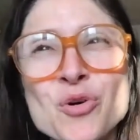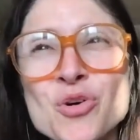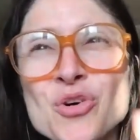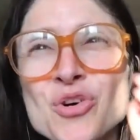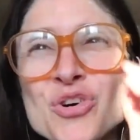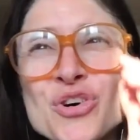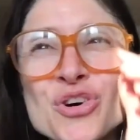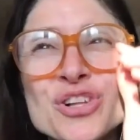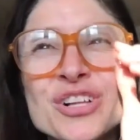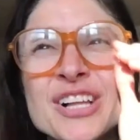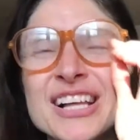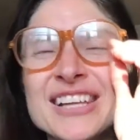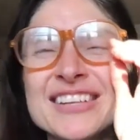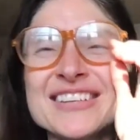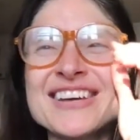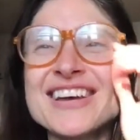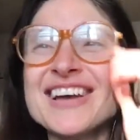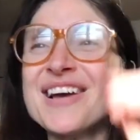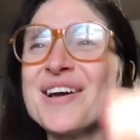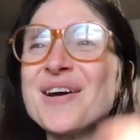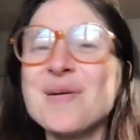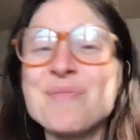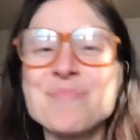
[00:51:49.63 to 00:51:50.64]
full, and
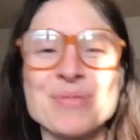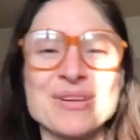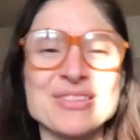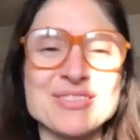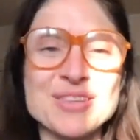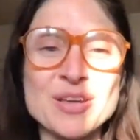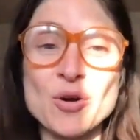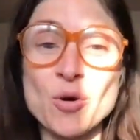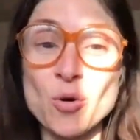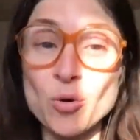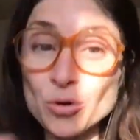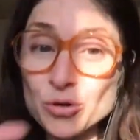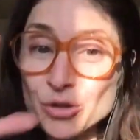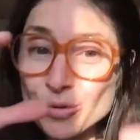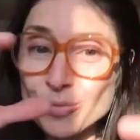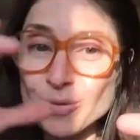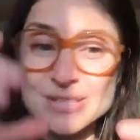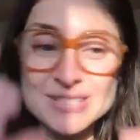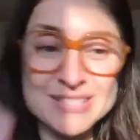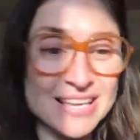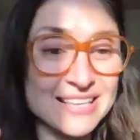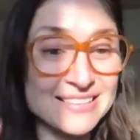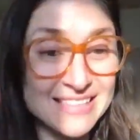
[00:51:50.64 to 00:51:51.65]
but the older
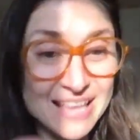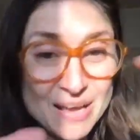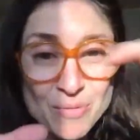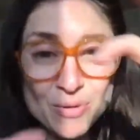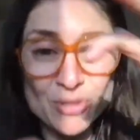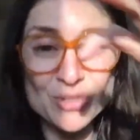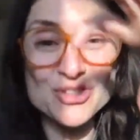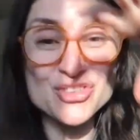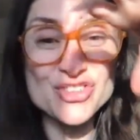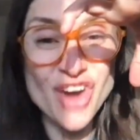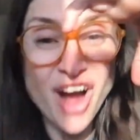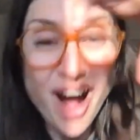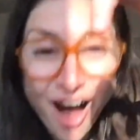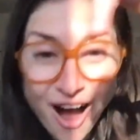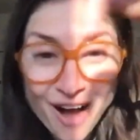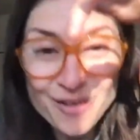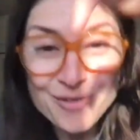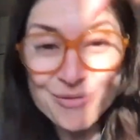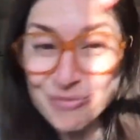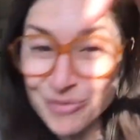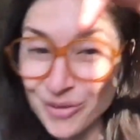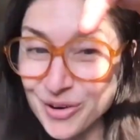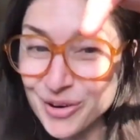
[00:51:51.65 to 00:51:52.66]
ones, like, they were
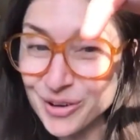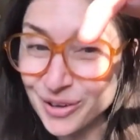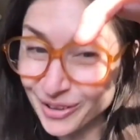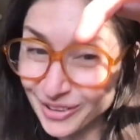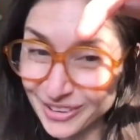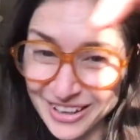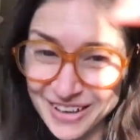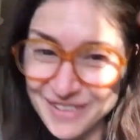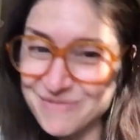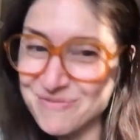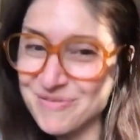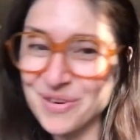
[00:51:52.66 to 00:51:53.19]
chock full